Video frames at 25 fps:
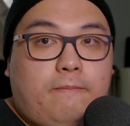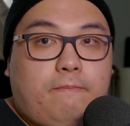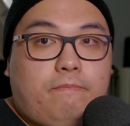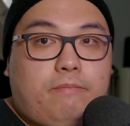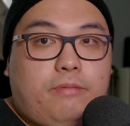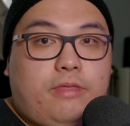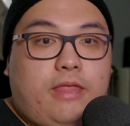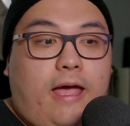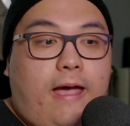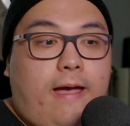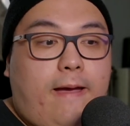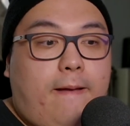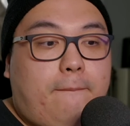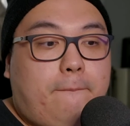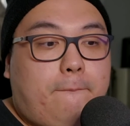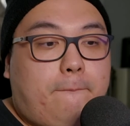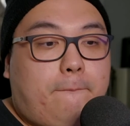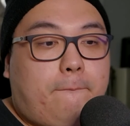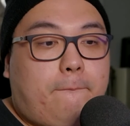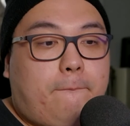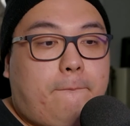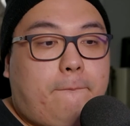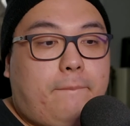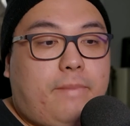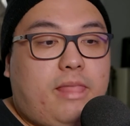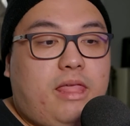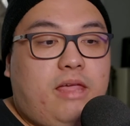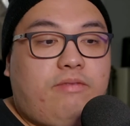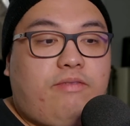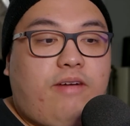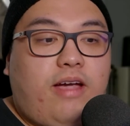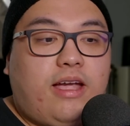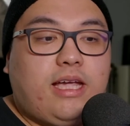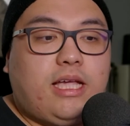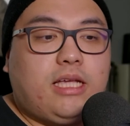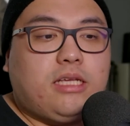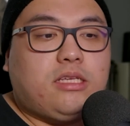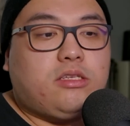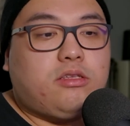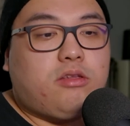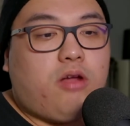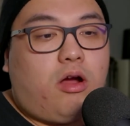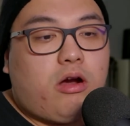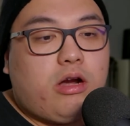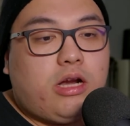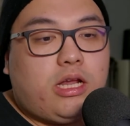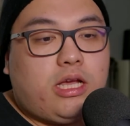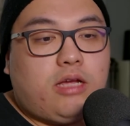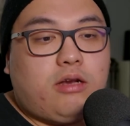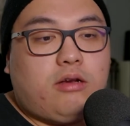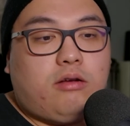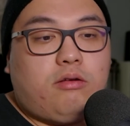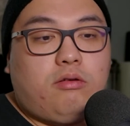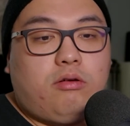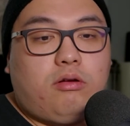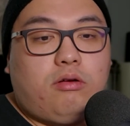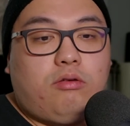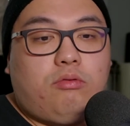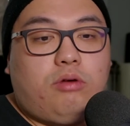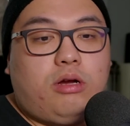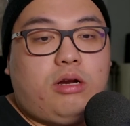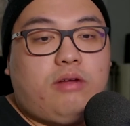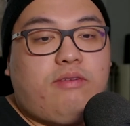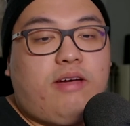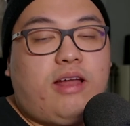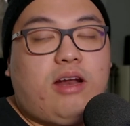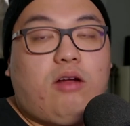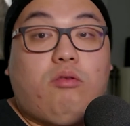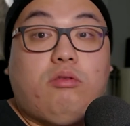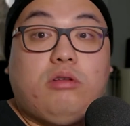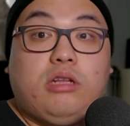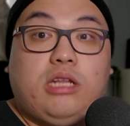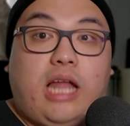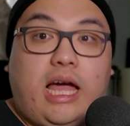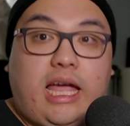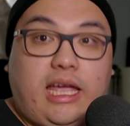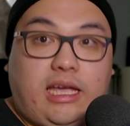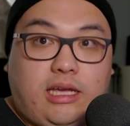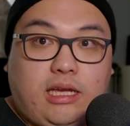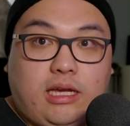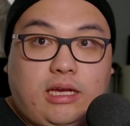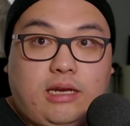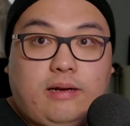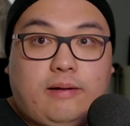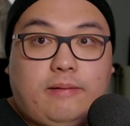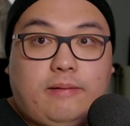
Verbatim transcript: that if I get started, what if I don't like it?